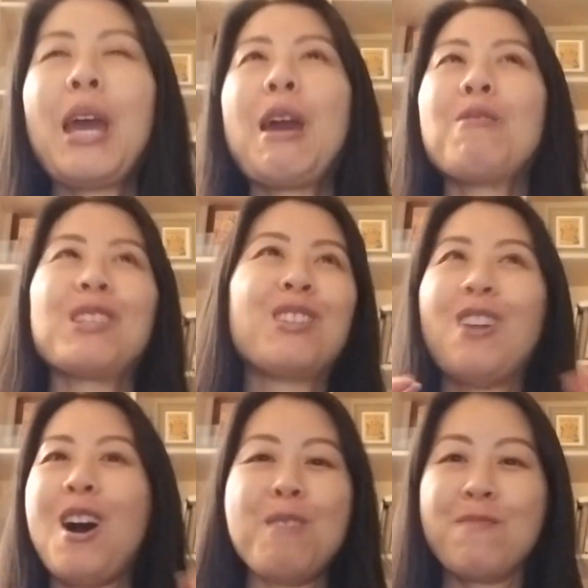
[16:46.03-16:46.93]
It was
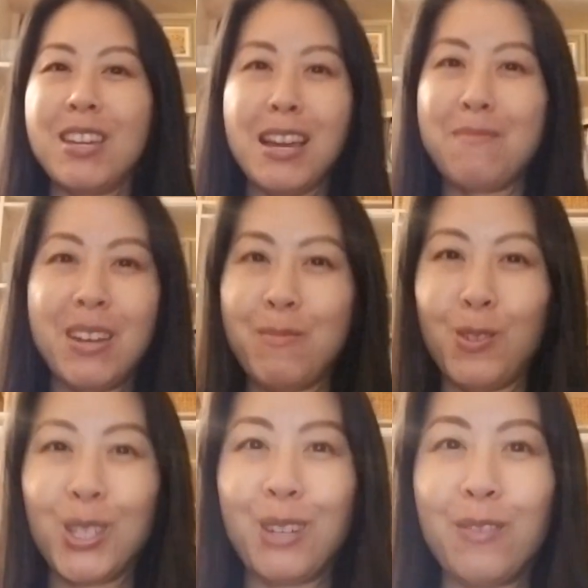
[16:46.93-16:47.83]
not me at my
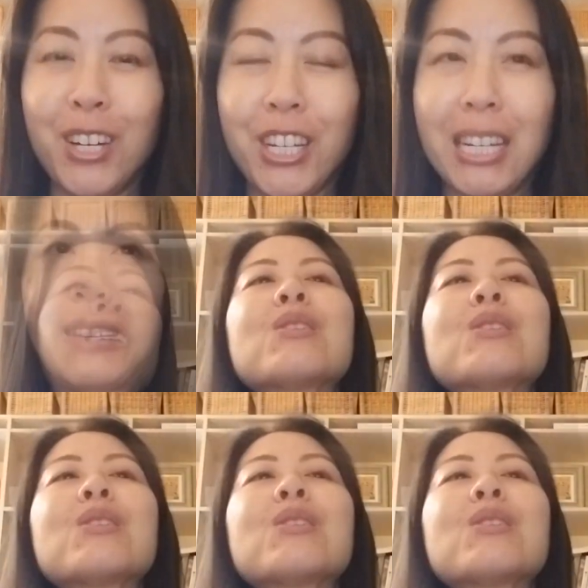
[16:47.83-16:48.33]
most efficient.